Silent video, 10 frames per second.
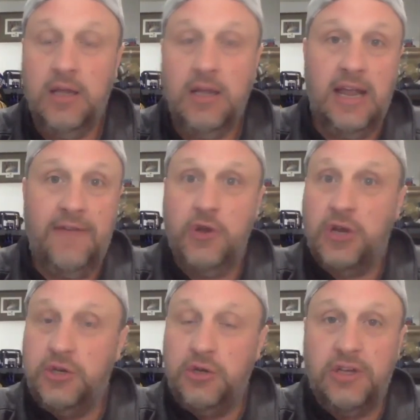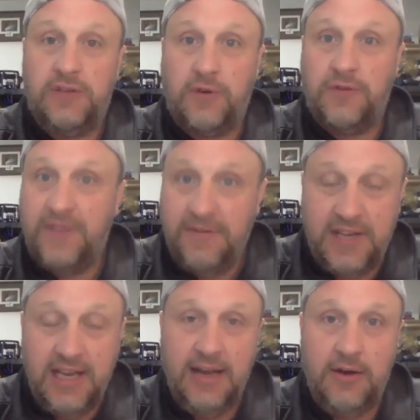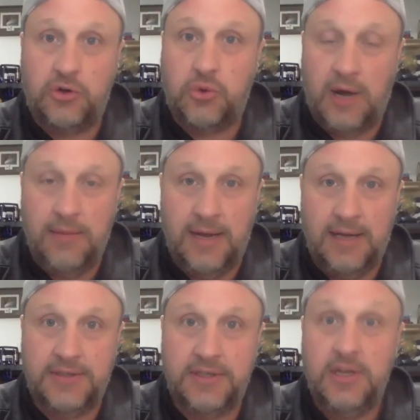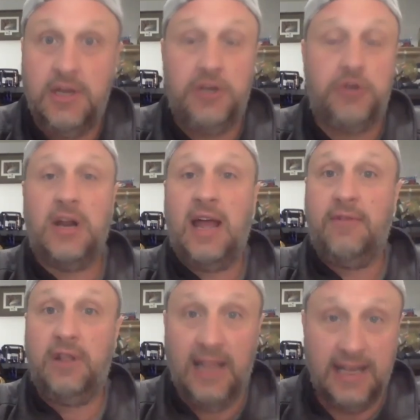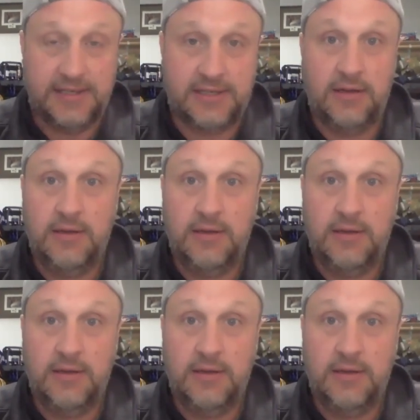If you can do this for 15 or 20 minutes, you're going to have a list.